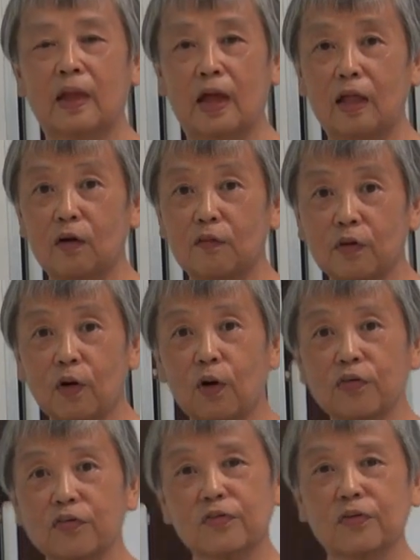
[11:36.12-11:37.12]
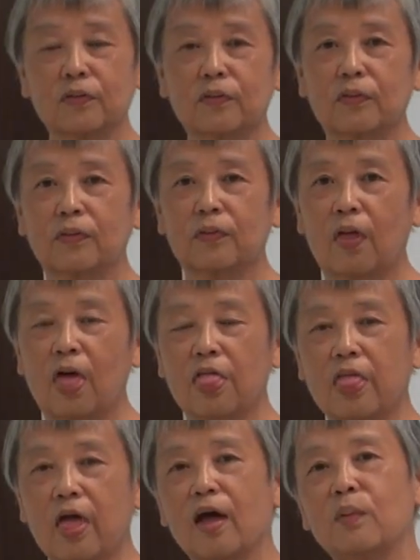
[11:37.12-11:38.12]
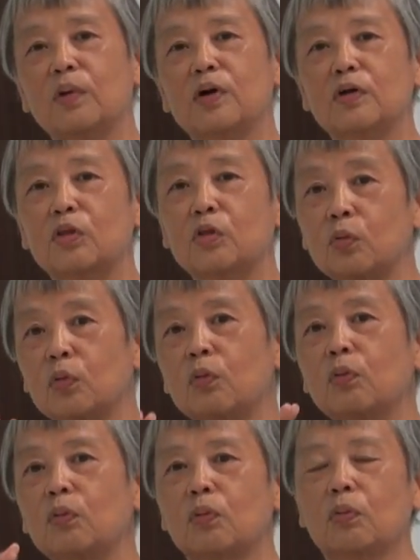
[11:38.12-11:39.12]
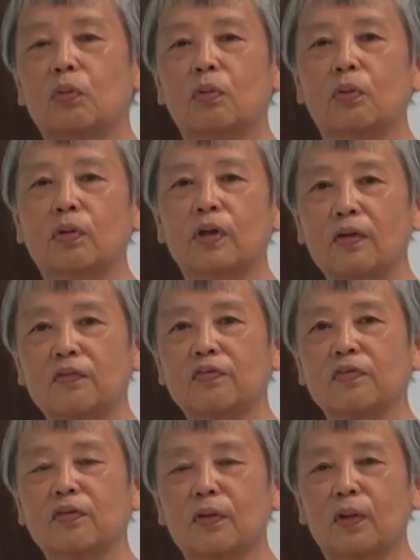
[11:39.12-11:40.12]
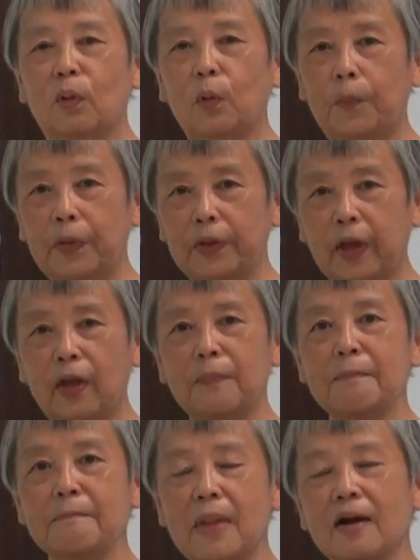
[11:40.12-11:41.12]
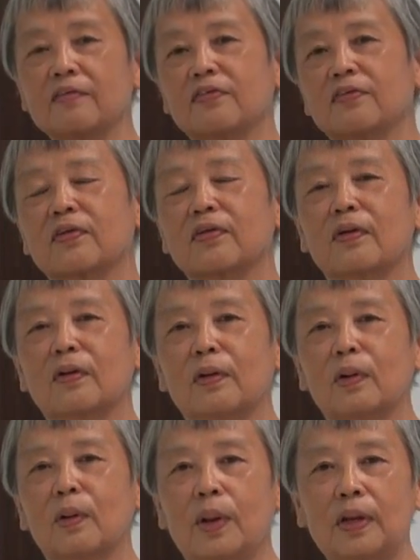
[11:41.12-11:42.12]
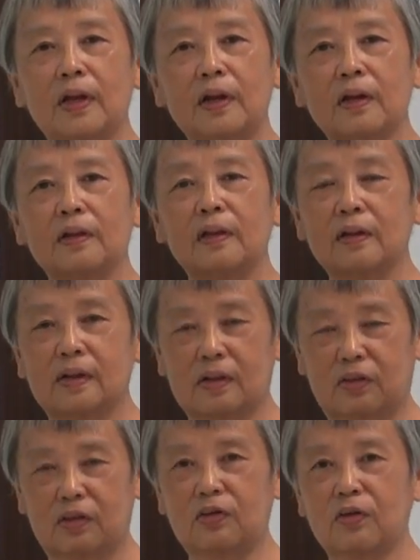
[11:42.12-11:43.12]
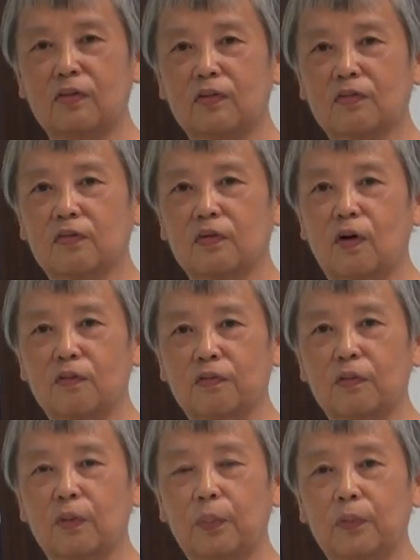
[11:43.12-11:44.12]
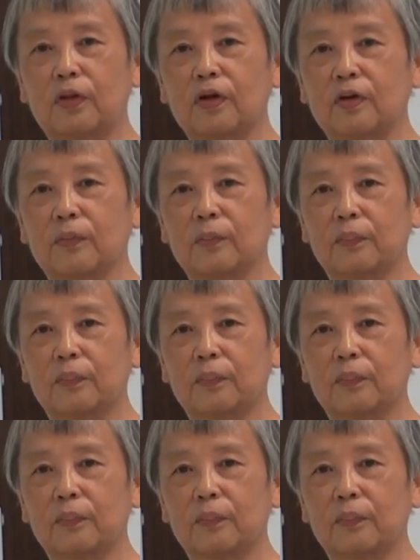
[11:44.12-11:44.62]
And of course, there were 2 kings who became monks when they heard the teachings of the Buddha.